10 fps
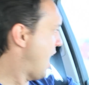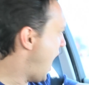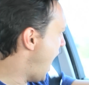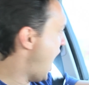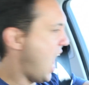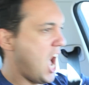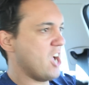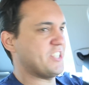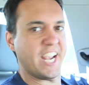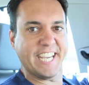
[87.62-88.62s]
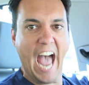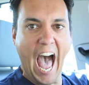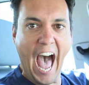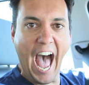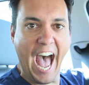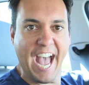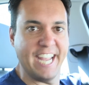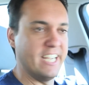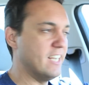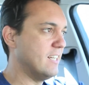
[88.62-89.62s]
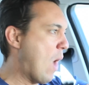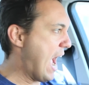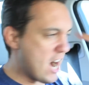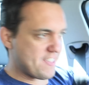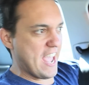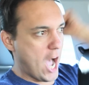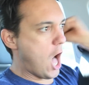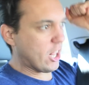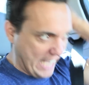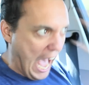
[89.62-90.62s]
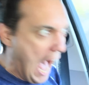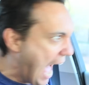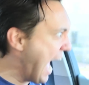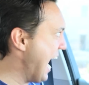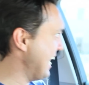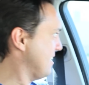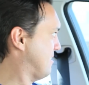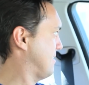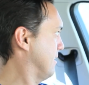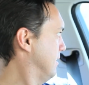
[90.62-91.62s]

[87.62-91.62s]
Oh, it's a guy! Why are they all guys?